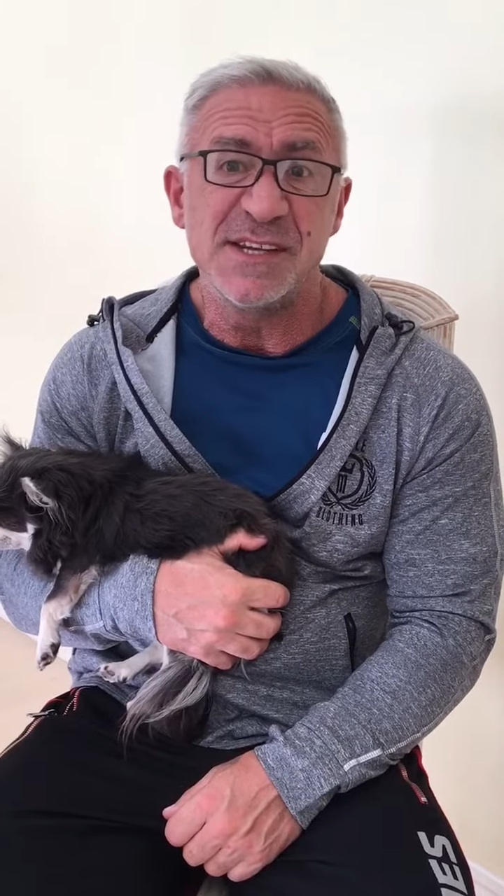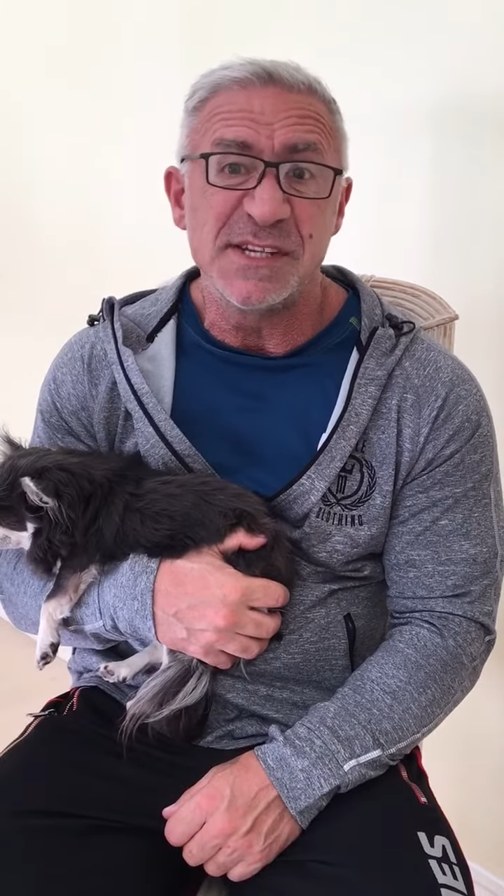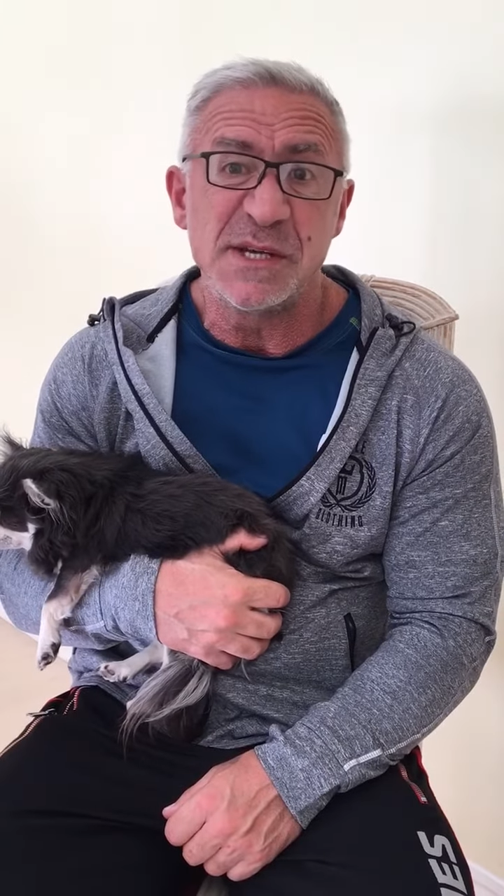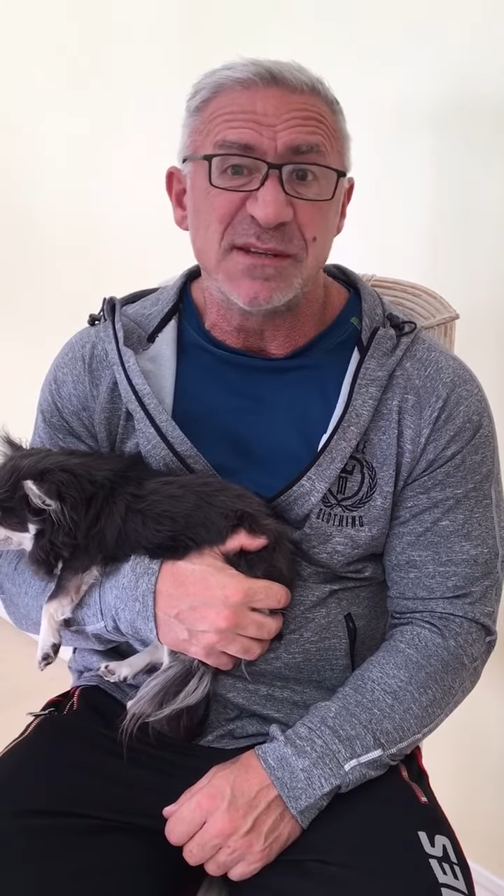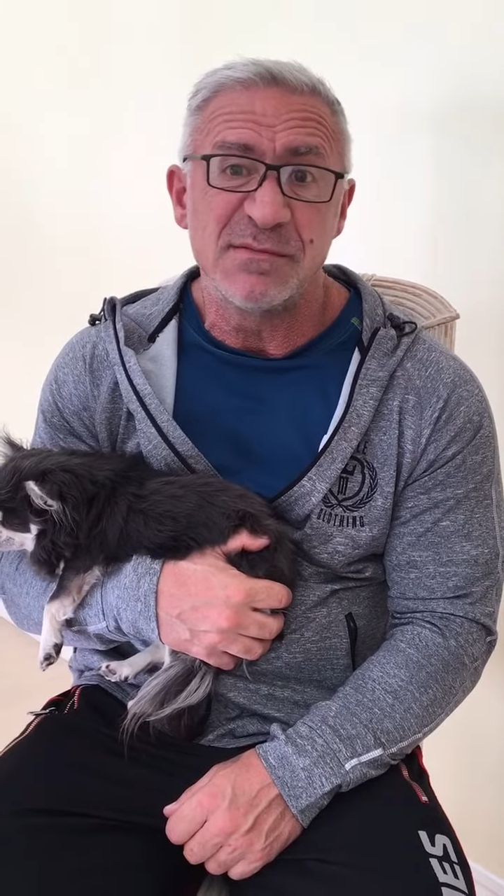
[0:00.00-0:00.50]

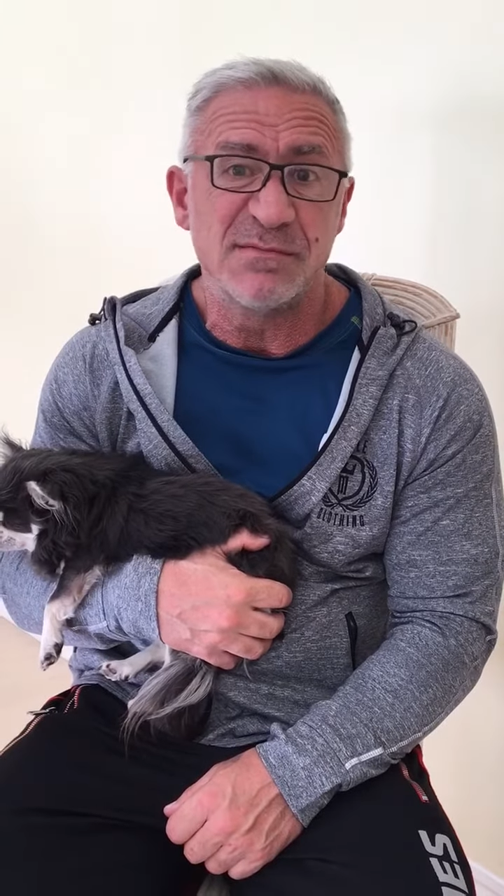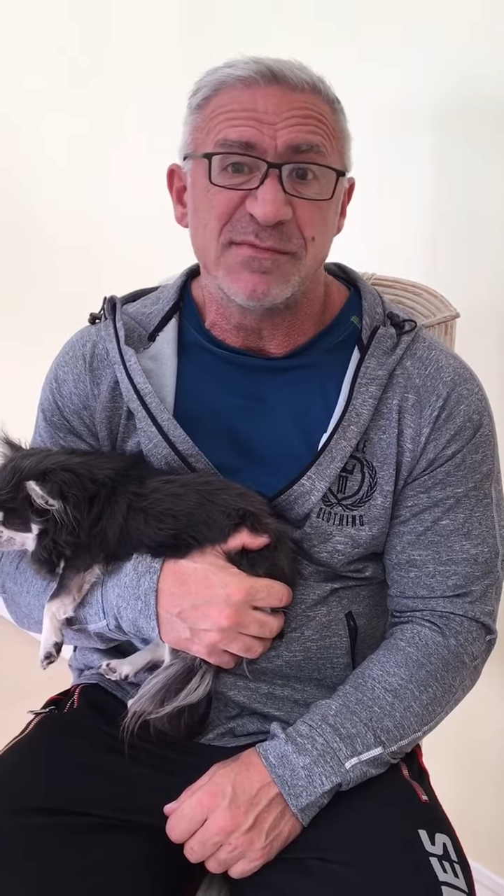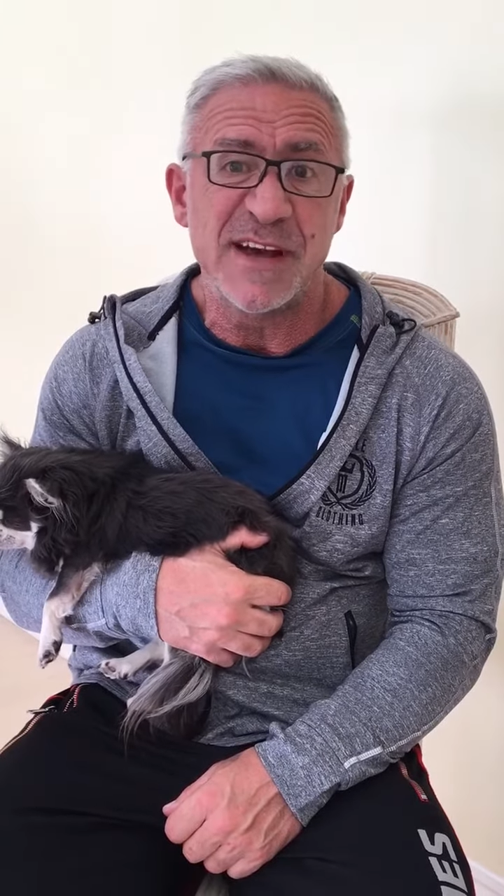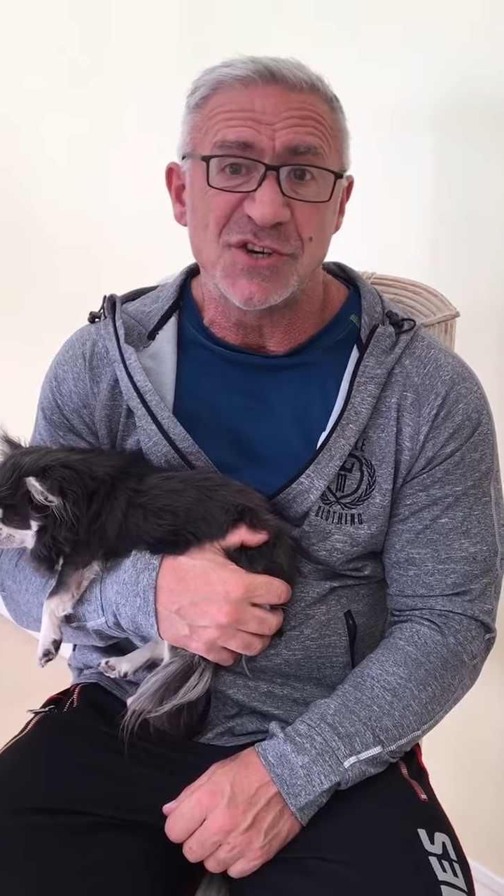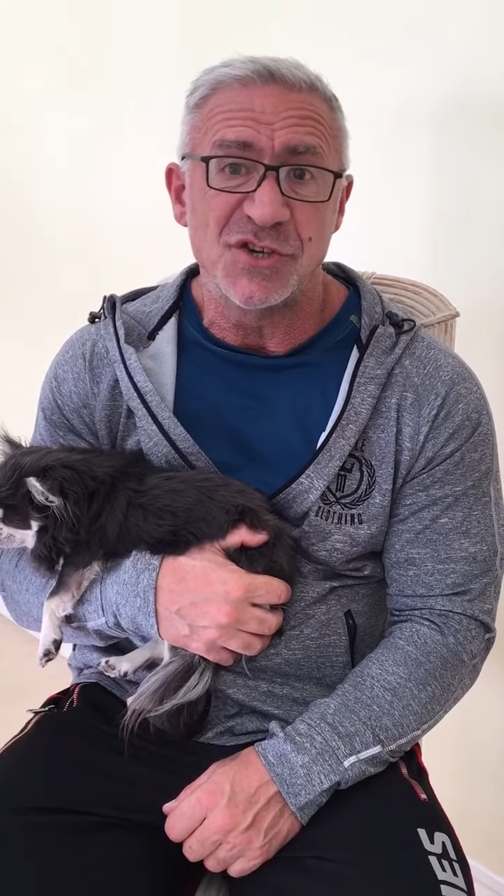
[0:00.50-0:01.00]
easy
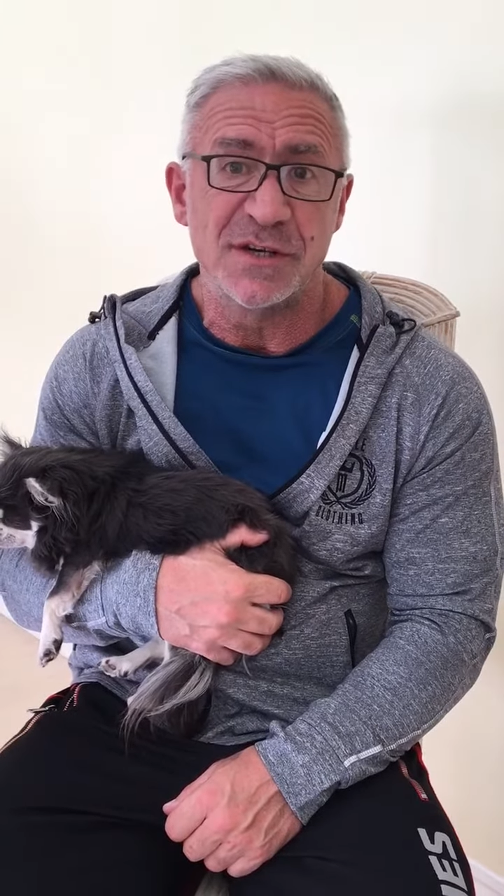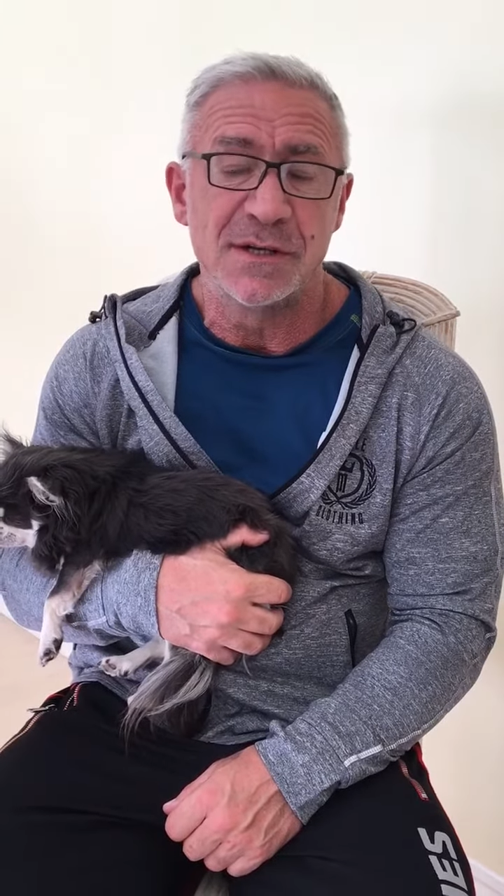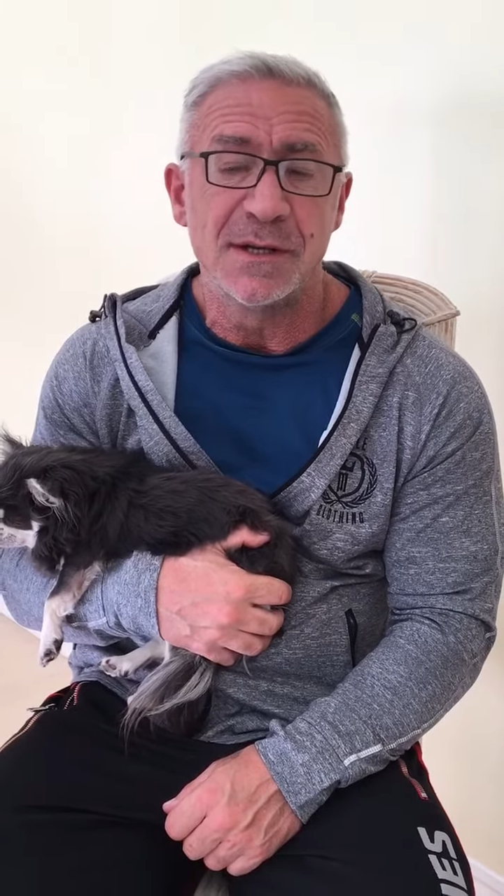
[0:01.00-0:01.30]
fashion.